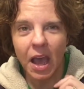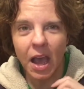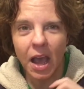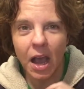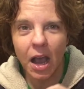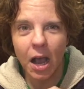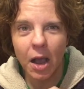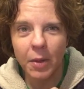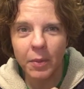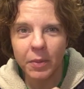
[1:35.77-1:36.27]

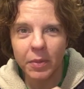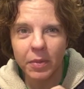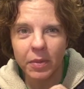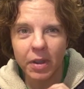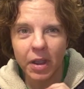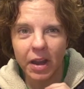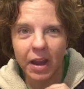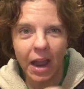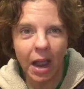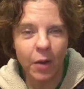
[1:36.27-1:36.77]

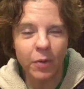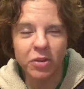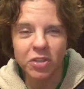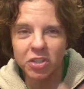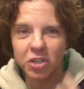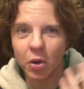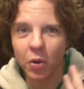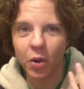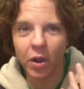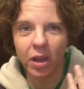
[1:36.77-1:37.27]
and how it's
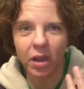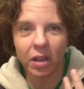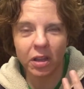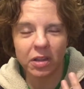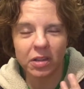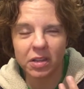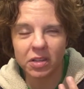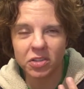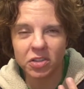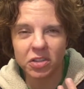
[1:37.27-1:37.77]
going,
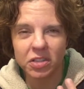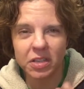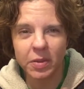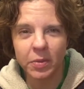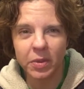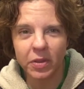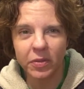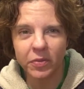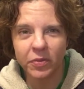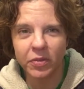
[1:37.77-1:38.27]
and just some
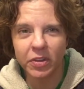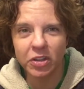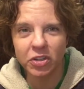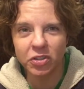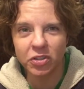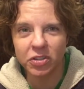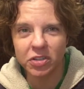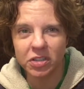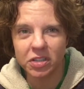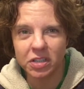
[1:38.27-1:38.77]
of the
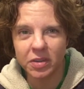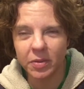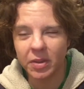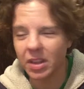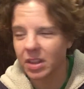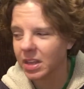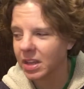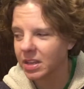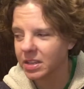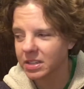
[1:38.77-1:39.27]
features, some of
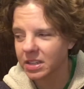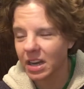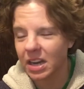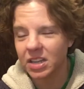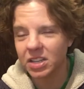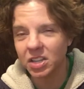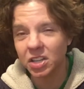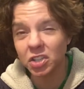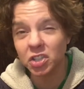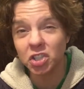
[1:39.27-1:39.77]
the things that I
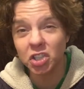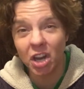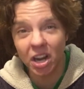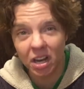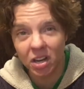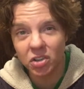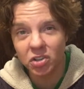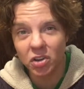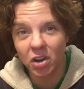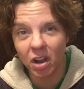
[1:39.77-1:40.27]
did
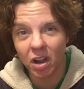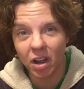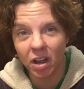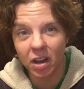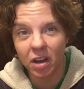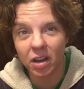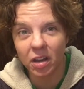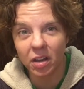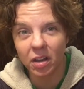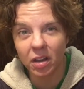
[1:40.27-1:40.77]
change
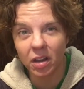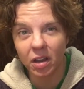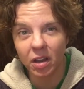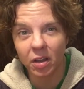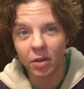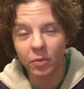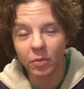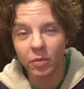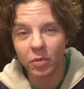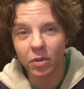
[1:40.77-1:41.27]
on
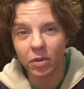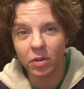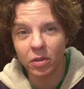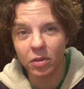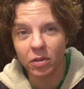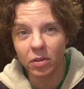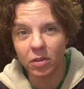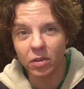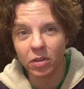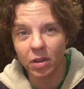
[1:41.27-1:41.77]

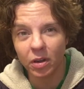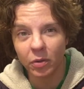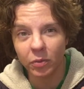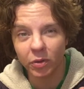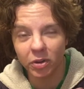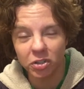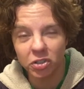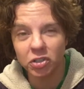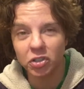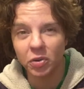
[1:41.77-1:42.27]
the
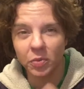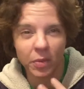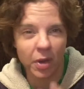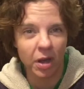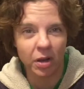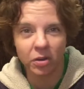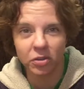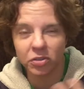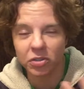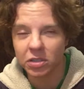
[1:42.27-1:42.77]
original
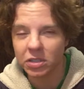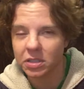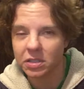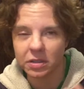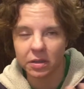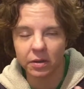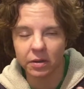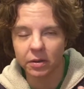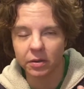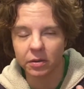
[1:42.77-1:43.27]
model,
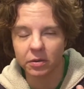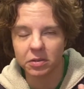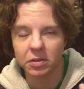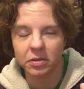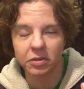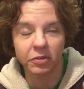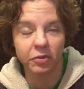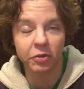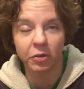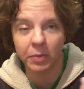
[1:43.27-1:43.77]
just
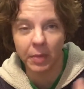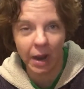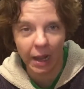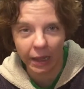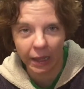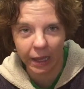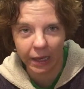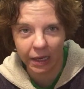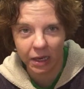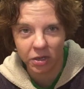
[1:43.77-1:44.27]
for my
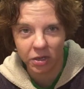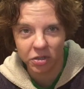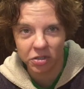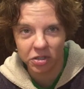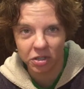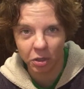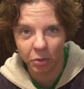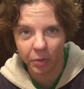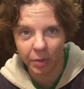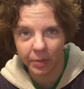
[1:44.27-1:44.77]
liking,
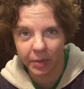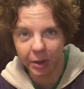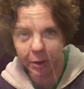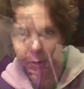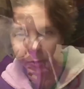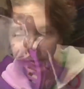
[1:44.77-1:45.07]
just a little bit better.